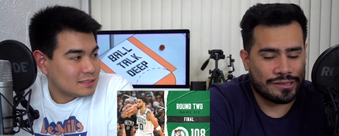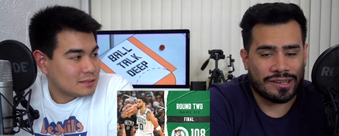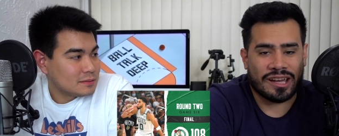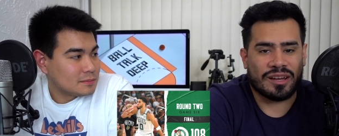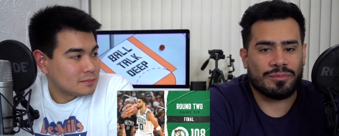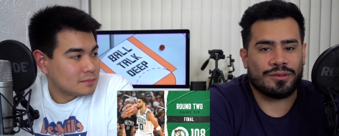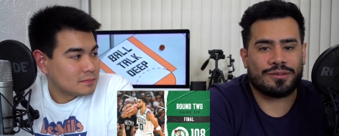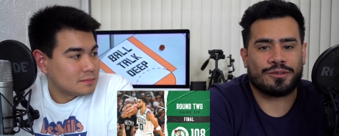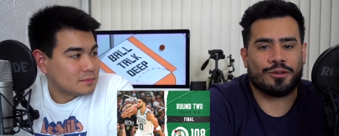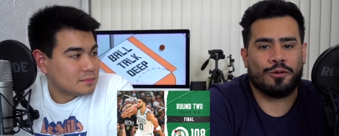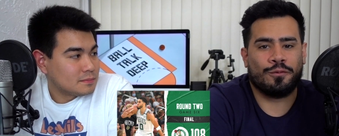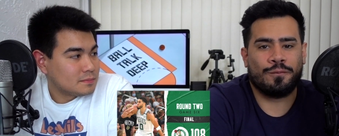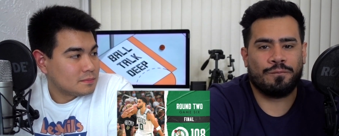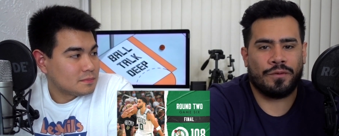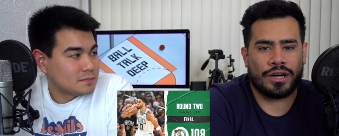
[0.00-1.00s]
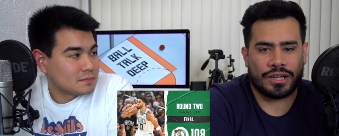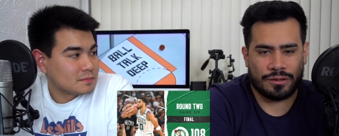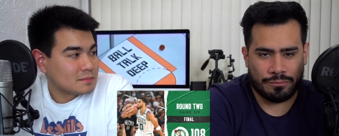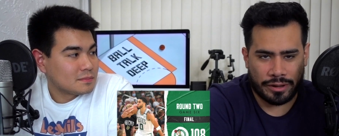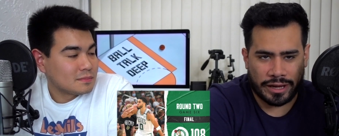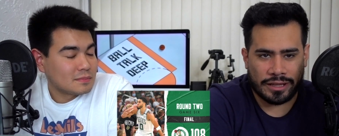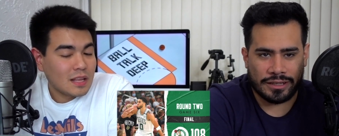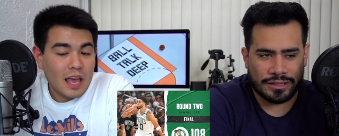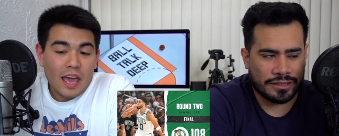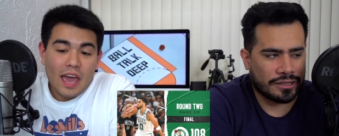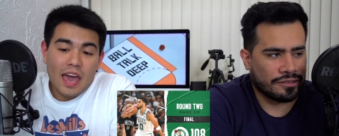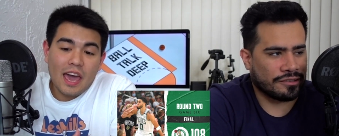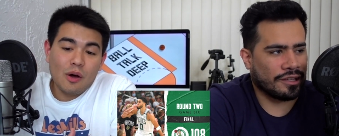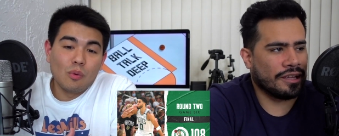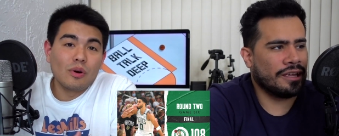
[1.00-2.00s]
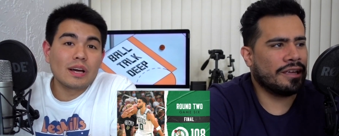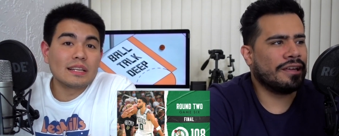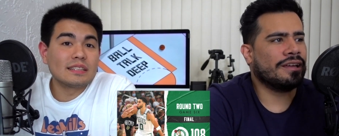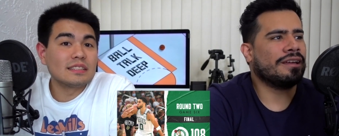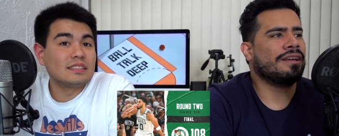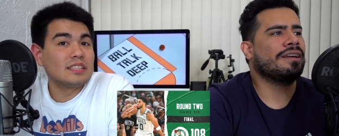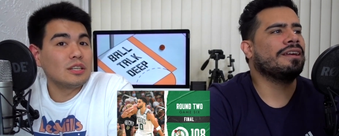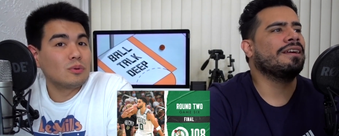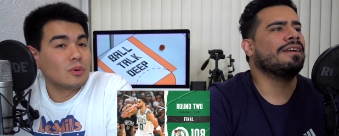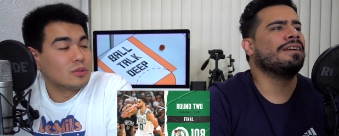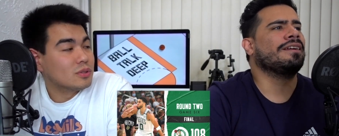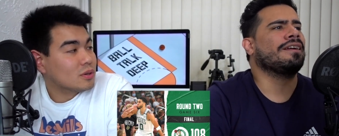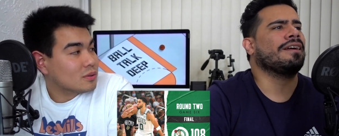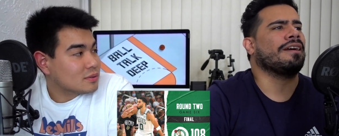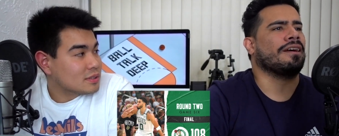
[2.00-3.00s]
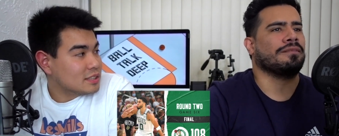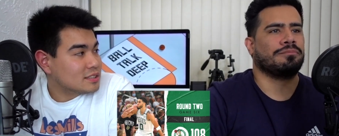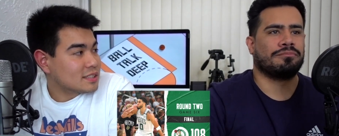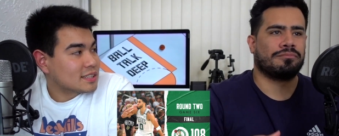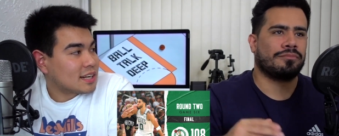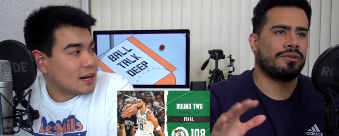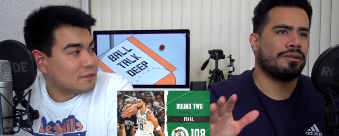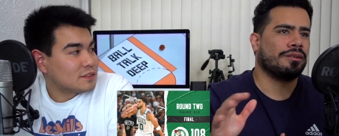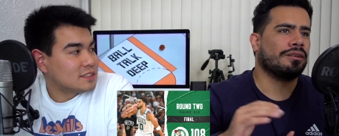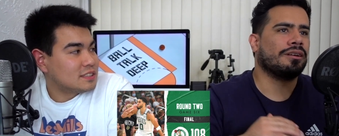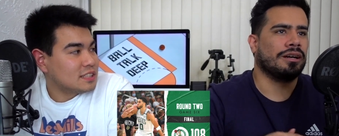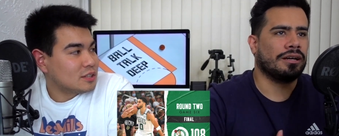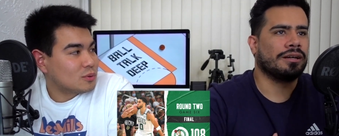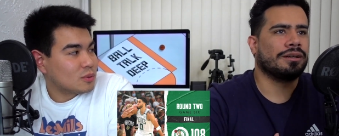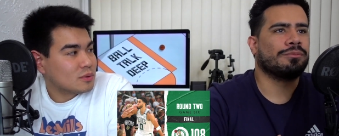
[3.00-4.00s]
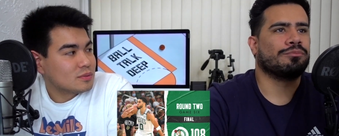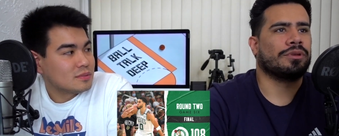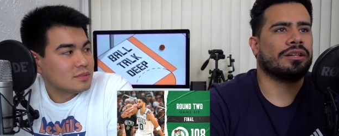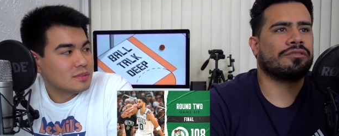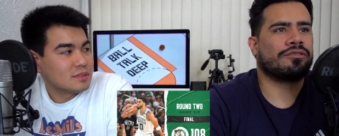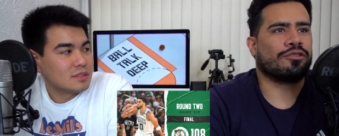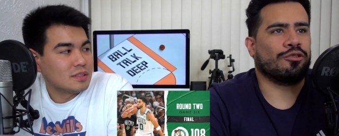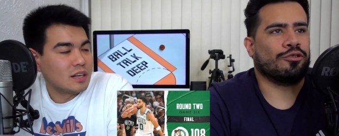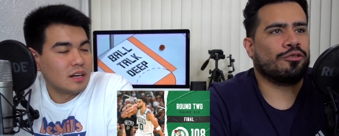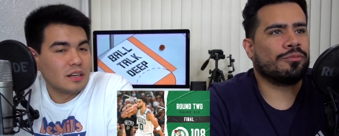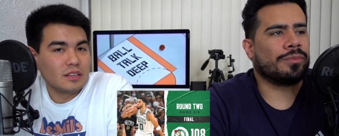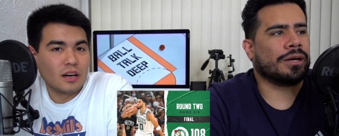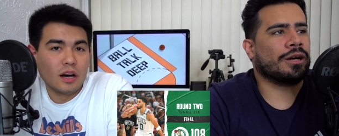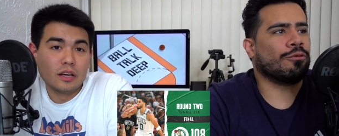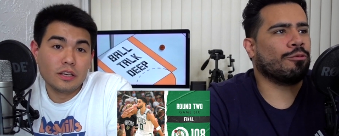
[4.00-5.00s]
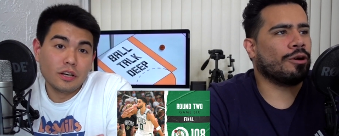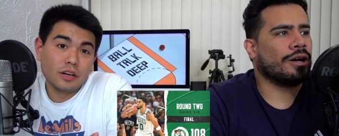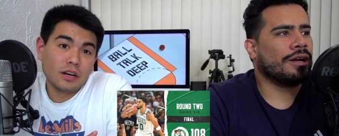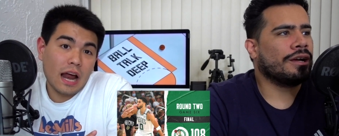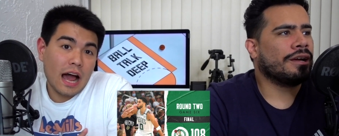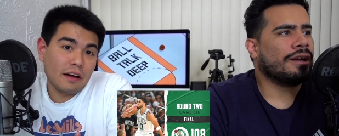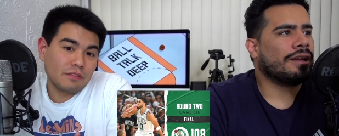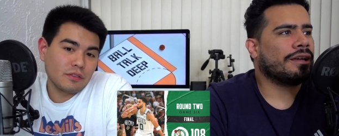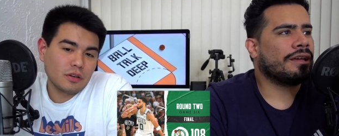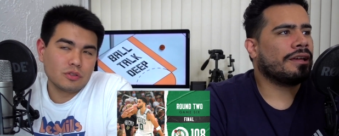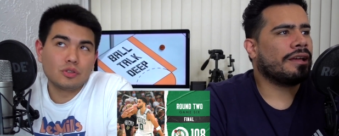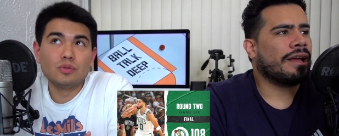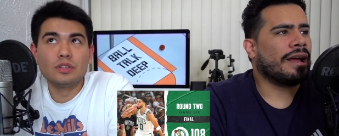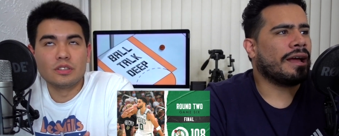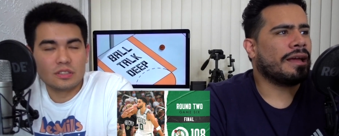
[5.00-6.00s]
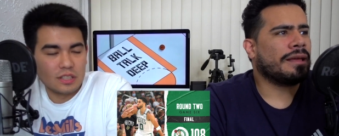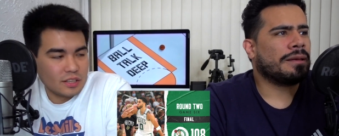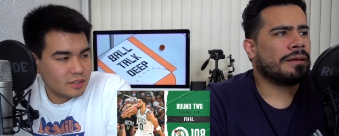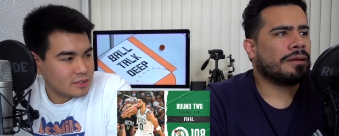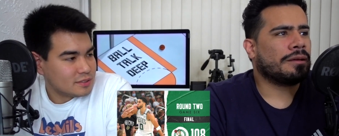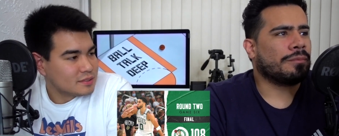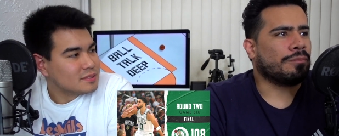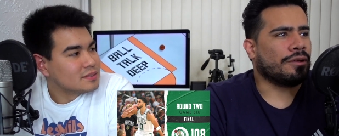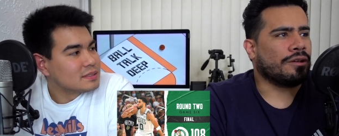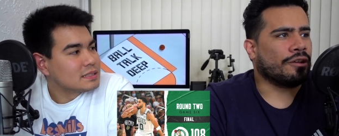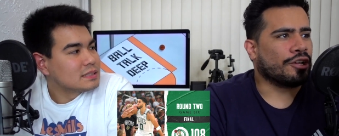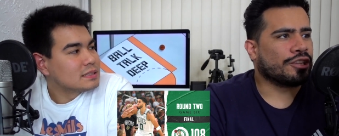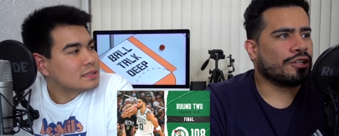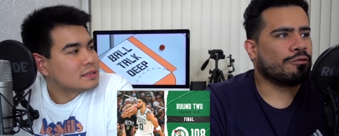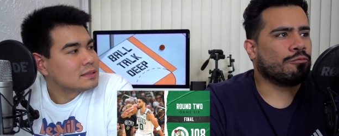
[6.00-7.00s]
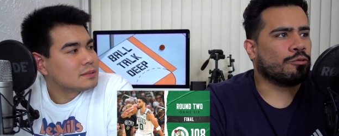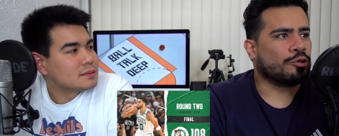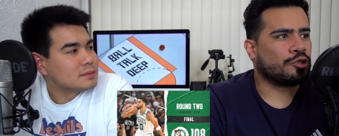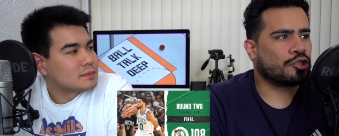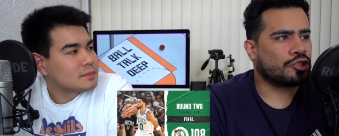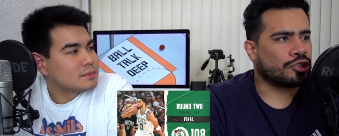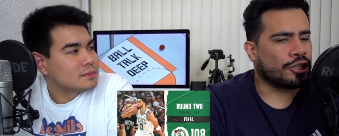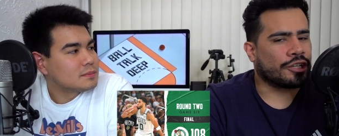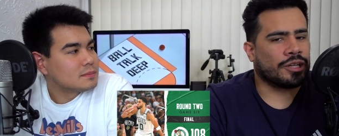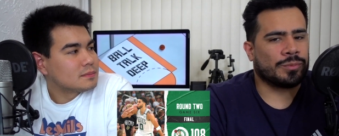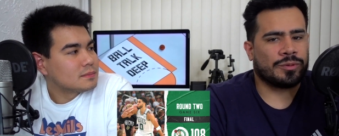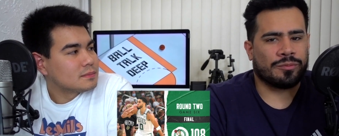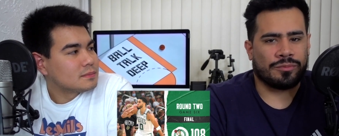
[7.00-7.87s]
Speaker 1: to happen so fucking badly. Cause hey, we'll
Speaker 2: get the sequel though.
Speaker 1: Eastern Conference sequel. That's true. But a year
Speaker 2: after, two years later.
Speaker 1: But nothing will shut up the